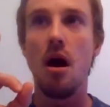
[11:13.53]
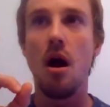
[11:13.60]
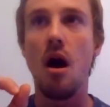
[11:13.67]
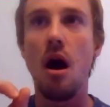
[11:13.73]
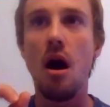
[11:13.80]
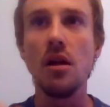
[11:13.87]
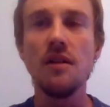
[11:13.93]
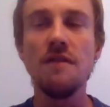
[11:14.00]

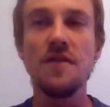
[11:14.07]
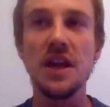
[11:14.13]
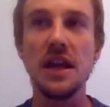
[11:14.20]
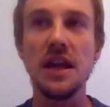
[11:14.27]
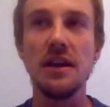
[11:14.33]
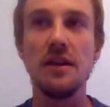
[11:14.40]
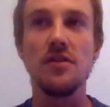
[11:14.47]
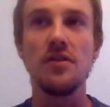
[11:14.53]
all of
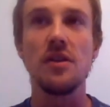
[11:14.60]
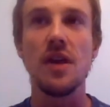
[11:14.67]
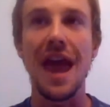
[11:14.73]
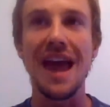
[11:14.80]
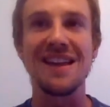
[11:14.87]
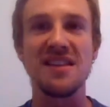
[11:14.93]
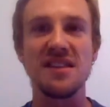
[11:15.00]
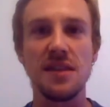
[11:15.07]
these,
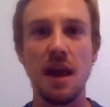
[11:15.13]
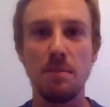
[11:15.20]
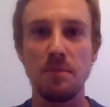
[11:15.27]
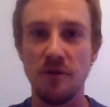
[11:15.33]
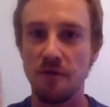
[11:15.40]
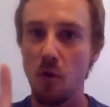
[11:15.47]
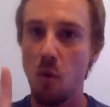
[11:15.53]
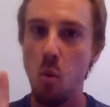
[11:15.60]

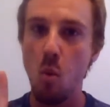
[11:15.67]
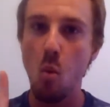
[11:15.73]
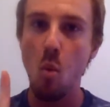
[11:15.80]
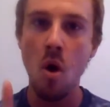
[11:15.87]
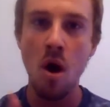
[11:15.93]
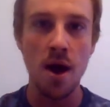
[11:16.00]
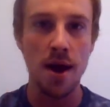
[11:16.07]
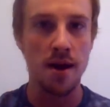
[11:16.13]
except for
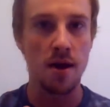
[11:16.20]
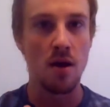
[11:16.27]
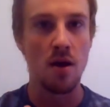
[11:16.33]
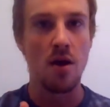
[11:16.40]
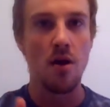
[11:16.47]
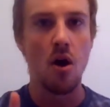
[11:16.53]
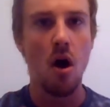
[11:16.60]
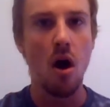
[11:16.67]
one,
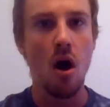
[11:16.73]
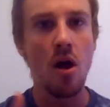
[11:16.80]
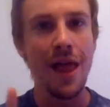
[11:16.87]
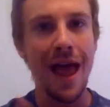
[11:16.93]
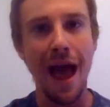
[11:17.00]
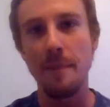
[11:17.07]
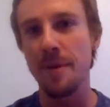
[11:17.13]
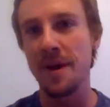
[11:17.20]
all
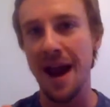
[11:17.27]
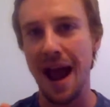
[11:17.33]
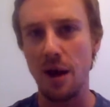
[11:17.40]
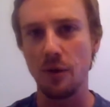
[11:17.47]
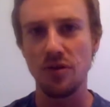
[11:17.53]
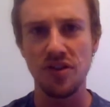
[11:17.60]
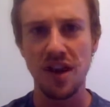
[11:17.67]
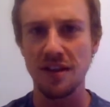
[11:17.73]
happen
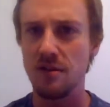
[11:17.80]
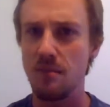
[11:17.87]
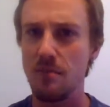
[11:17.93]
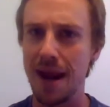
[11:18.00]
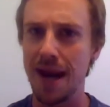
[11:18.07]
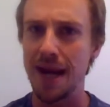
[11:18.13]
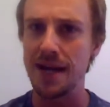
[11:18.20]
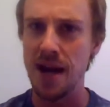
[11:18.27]
outside the
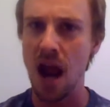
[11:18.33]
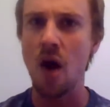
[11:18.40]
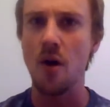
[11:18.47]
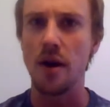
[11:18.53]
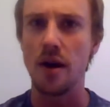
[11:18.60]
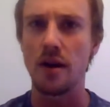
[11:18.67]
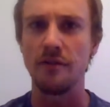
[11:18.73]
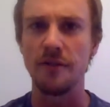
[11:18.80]
main
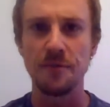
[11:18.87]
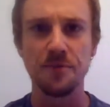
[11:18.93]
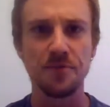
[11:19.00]
narrative.